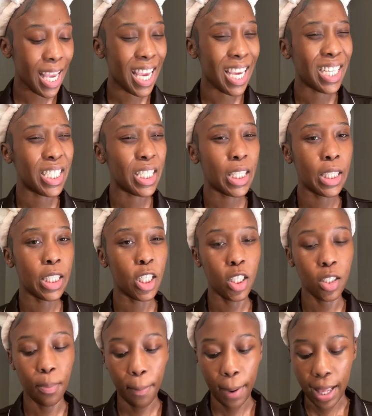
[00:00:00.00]
and to
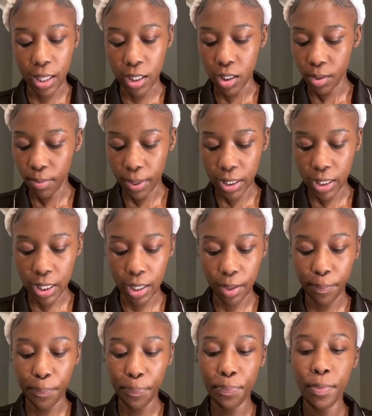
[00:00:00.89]
just balance my
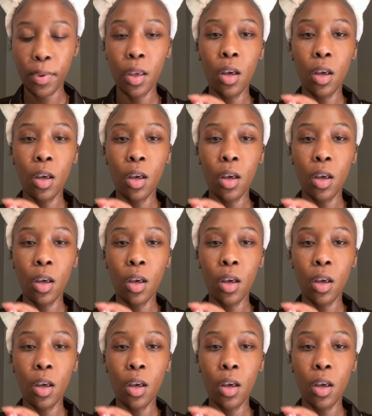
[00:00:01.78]
skin.